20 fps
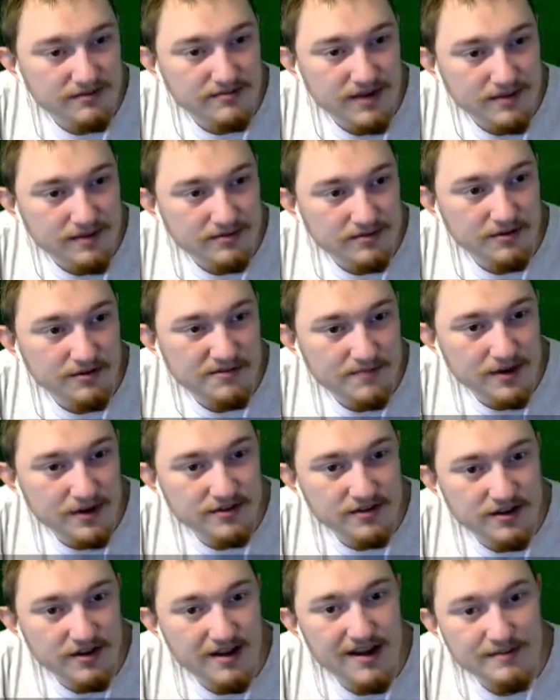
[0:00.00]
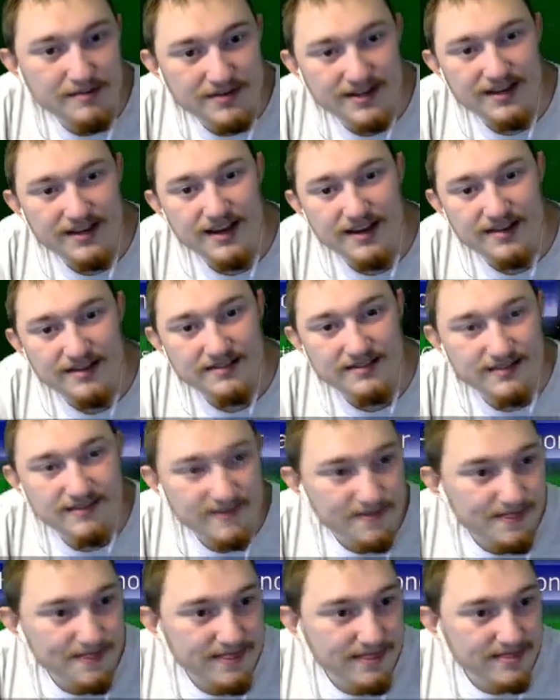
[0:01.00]
maps. Oh, special ops, I guess.
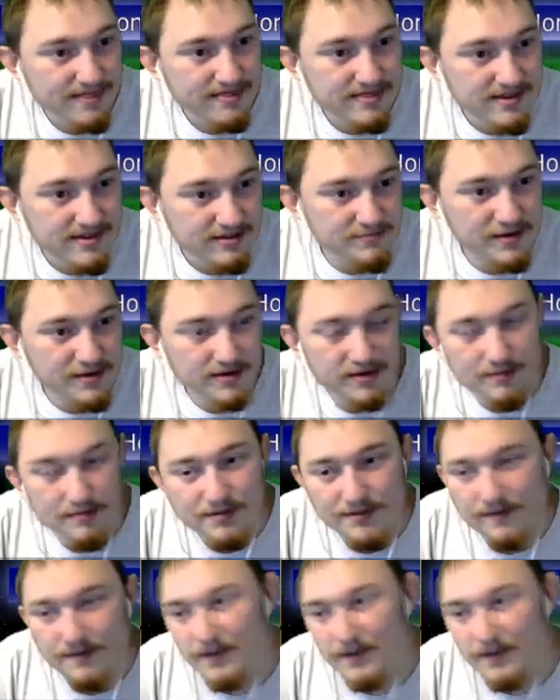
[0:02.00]
Special ops, and then we